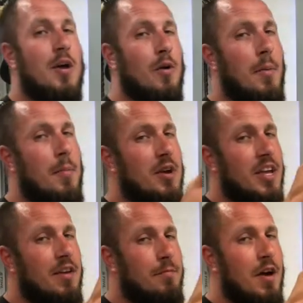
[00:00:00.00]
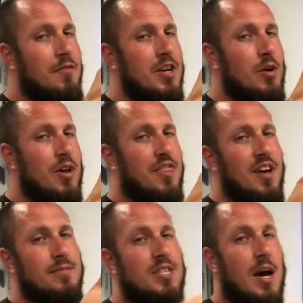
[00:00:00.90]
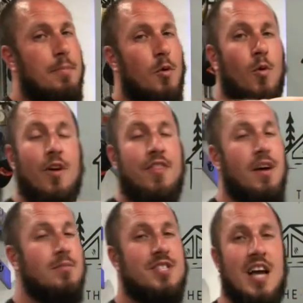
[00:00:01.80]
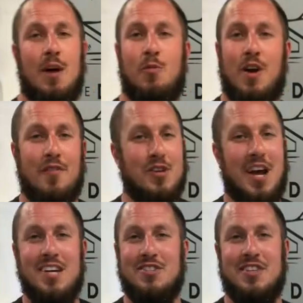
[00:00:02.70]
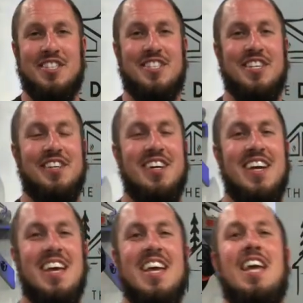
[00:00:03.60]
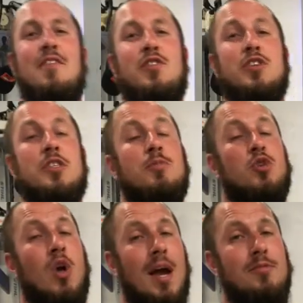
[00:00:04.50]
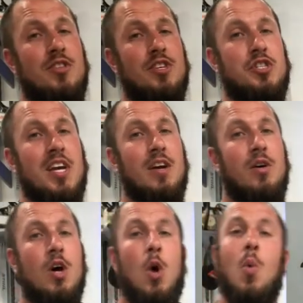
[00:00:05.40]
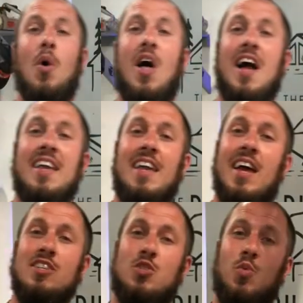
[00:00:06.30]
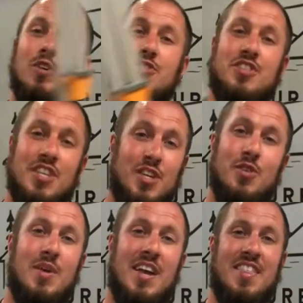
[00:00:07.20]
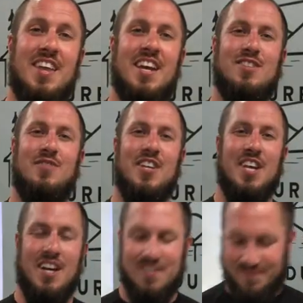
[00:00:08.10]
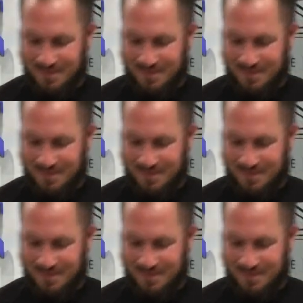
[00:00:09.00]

Remember to give my video a thumbs up or thumbs down, whatever you guys are into. If you're subscribed to the channel, well, I guess we'll see you in the next video.